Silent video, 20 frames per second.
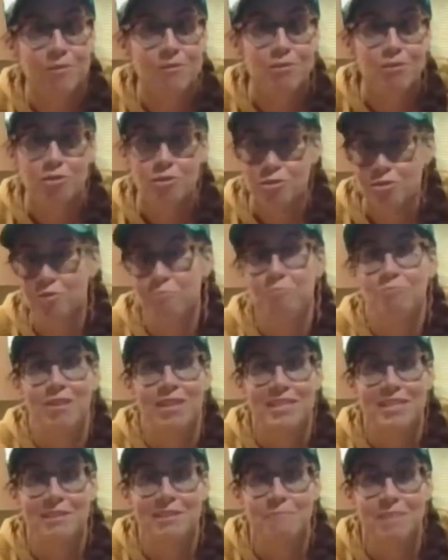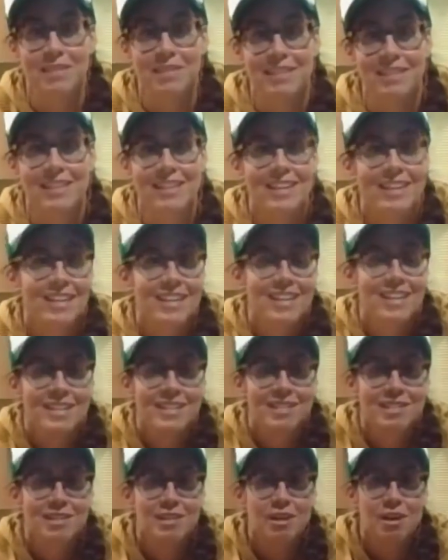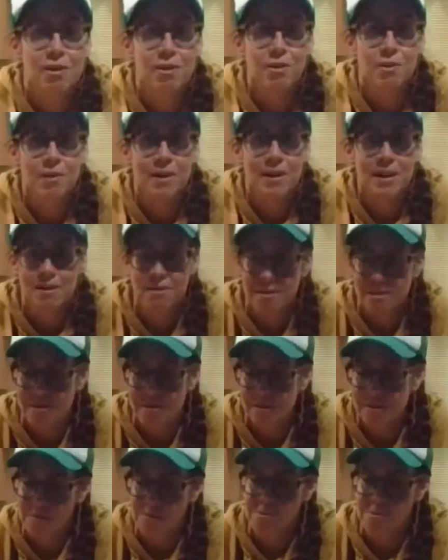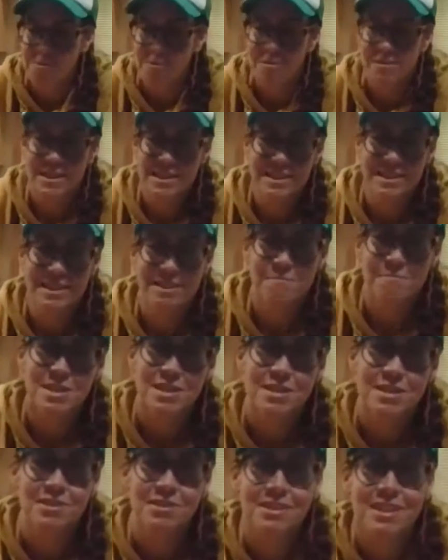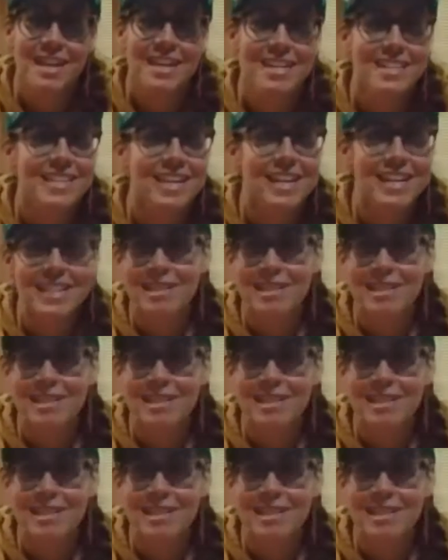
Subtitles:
recipe. So this can be utilized any sort of